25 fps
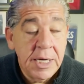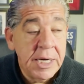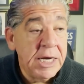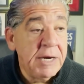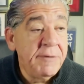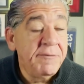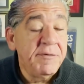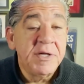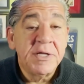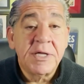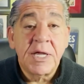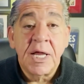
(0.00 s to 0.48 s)

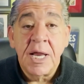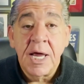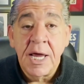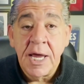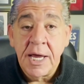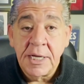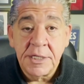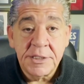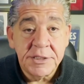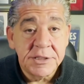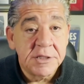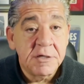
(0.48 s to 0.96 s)
Even
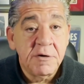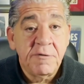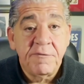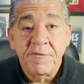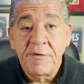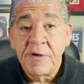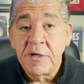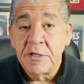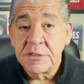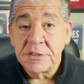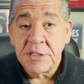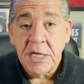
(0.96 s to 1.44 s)
today, it still
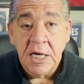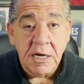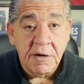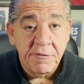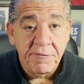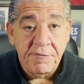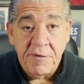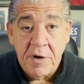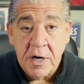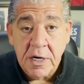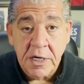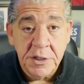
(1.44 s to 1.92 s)
feels like
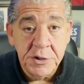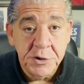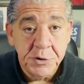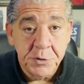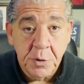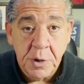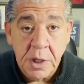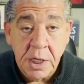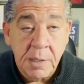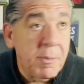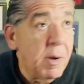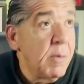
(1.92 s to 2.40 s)
a fucking
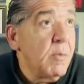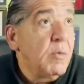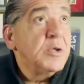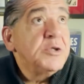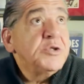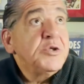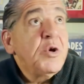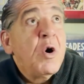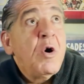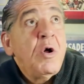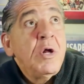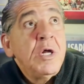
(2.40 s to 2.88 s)
dream. It
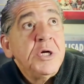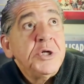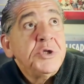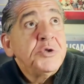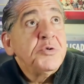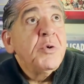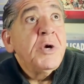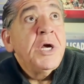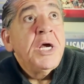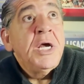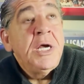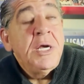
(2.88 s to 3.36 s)
was all a
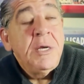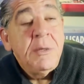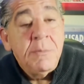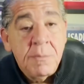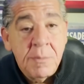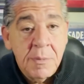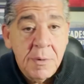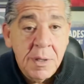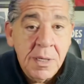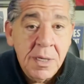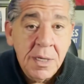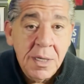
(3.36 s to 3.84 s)

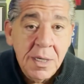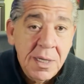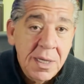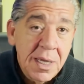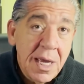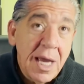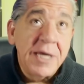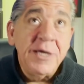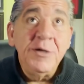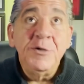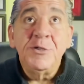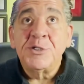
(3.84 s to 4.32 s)
dream.
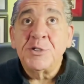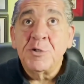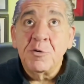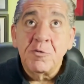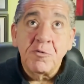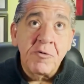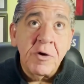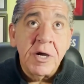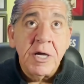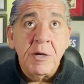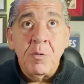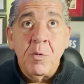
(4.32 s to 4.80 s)
I used to
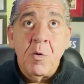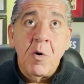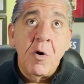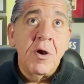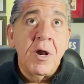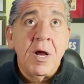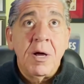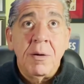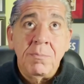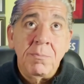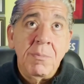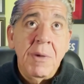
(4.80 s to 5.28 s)
read
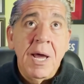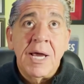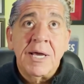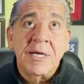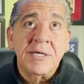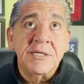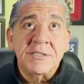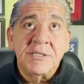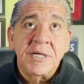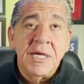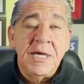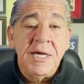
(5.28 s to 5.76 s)
Word Up
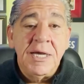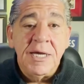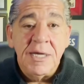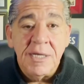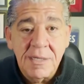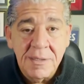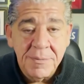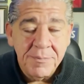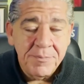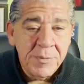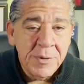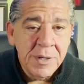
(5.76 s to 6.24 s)

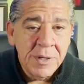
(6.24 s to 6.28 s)
magazine.